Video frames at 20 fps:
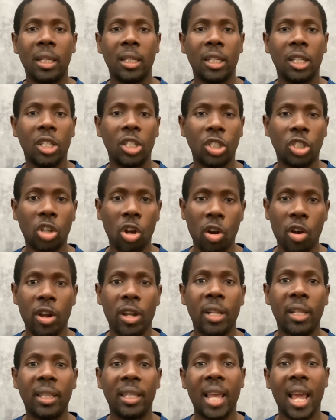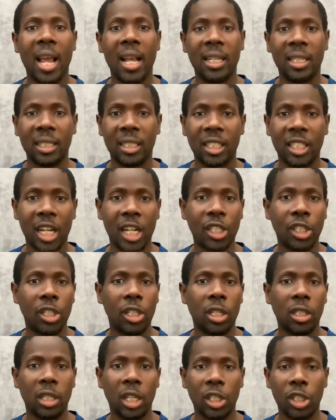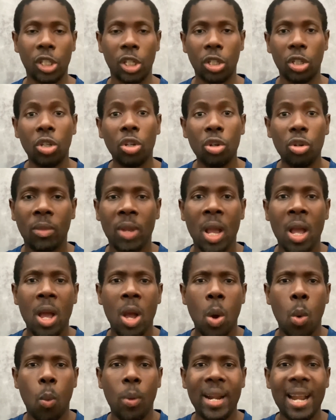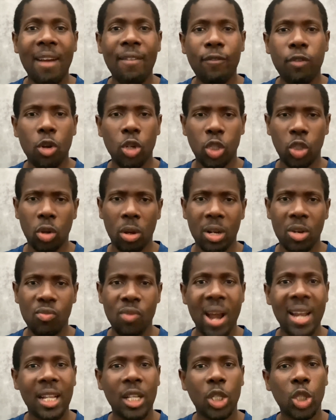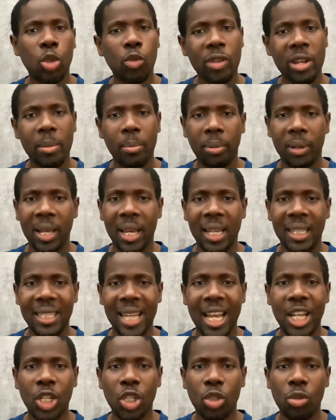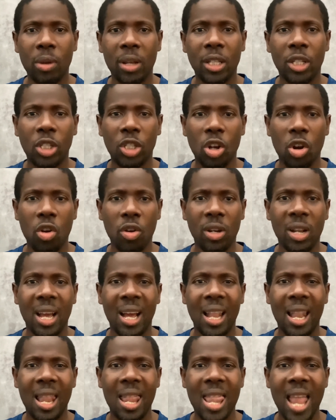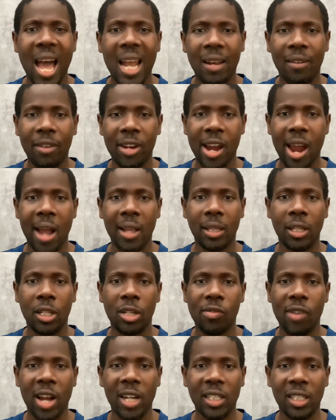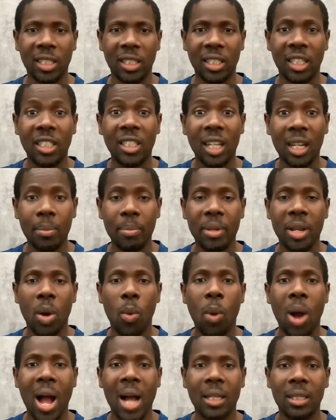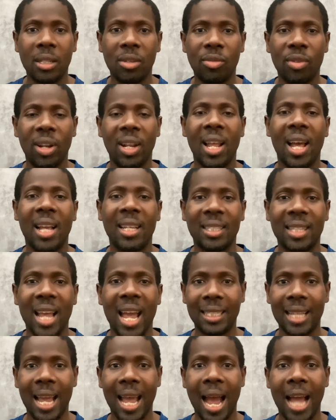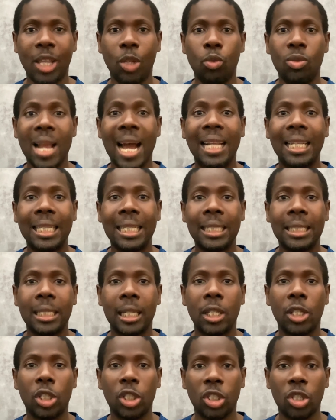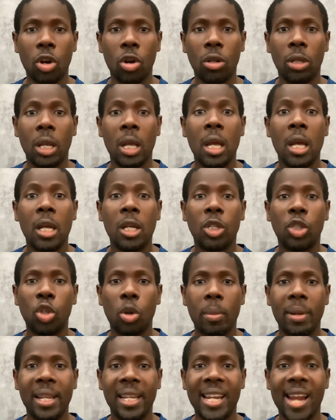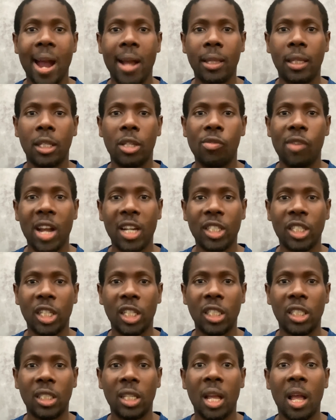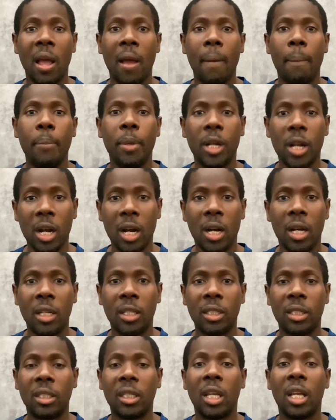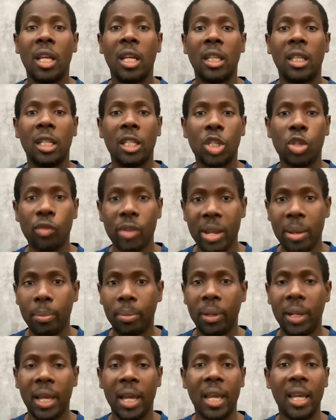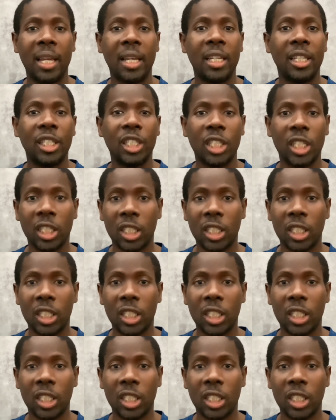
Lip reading: certain things, gestures they should do. When I first started writing screenplays, I used to insert a lot of character directions. It took me a while to realize that I do not need to insert so many character directions because the screenplay should